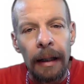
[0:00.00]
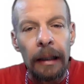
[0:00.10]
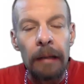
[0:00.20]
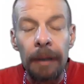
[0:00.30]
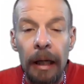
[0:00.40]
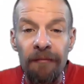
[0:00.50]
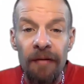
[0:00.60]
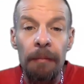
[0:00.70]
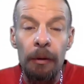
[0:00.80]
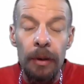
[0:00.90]
EBK
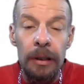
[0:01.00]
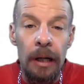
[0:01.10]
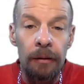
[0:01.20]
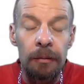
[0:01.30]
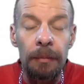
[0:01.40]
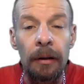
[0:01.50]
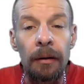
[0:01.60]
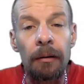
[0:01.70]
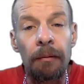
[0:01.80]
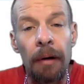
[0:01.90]
family reaching out to me,
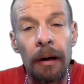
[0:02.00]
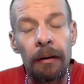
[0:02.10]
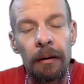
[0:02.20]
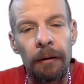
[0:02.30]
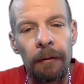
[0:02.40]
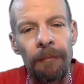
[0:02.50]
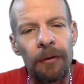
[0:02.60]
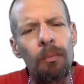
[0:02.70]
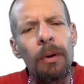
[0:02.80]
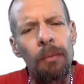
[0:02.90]
right?
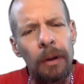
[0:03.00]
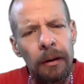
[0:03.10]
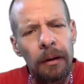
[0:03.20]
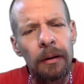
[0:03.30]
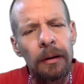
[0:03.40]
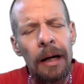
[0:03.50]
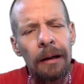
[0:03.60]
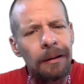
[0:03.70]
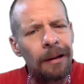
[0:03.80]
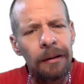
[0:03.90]
The real one.
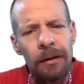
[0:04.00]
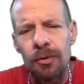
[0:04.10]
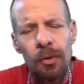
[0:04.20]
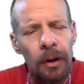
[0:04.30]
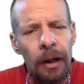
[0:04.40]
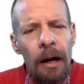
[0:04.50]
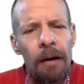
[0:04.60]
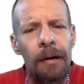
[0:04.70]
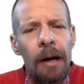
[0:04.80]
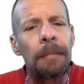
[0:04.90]
Not the troll
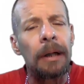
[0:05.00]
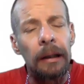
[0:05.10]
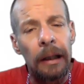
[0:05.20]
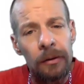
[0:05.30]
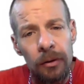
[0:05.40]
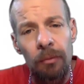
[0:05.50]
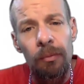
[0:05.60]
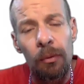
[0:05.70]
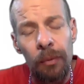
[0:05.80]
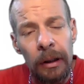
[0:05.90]
account. I'm going to link to the
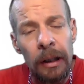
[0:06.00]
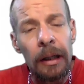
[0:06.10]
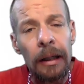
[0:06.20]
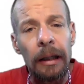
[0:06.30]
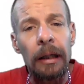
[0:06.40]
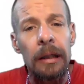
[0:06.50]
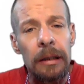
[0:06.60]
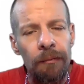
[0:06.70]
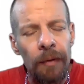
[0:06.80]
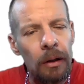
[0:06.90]
real one in
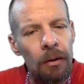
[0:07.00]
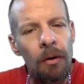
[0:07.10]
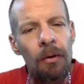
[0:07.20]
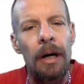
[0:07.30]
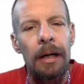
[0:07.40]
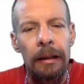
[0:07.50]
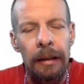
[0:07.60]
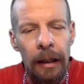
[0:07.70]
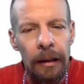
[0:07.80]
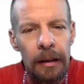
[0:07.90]
this video. And at
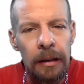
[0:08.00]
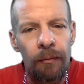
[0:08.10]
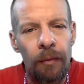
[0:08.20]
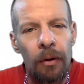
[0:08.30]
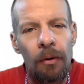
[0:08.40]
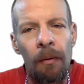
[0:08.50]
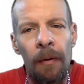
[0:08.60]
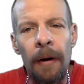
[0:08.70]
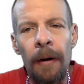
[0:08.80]
the end of this video,